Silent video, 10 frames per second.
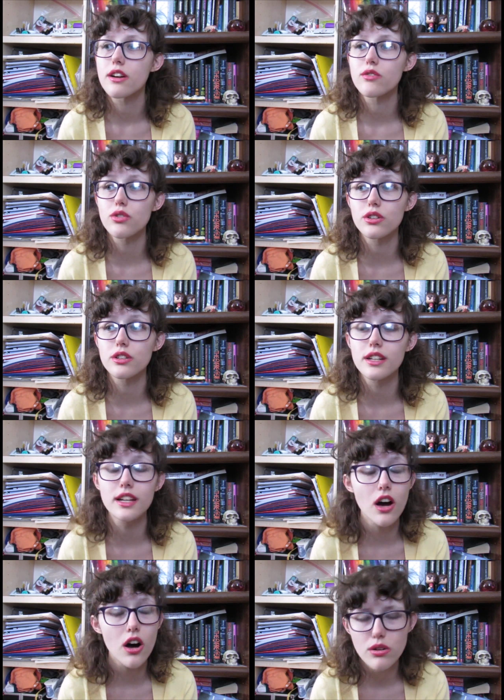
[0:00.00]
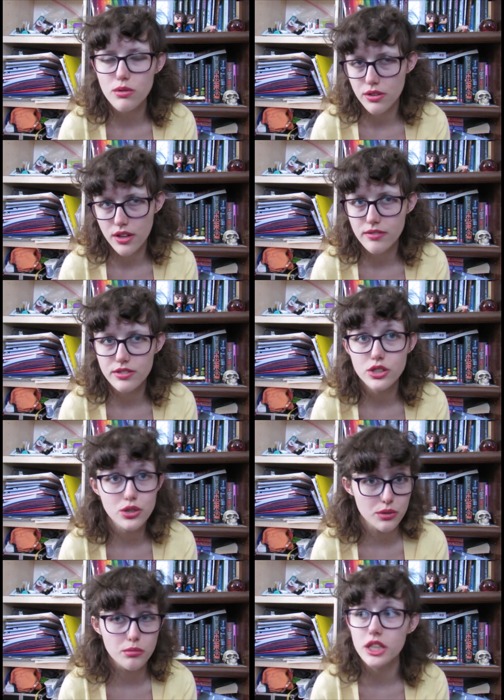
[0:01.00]
for an auto theft
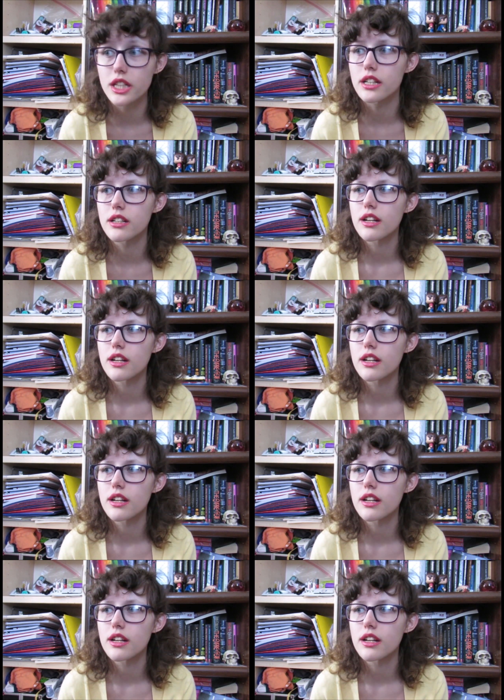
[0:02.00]
to the media,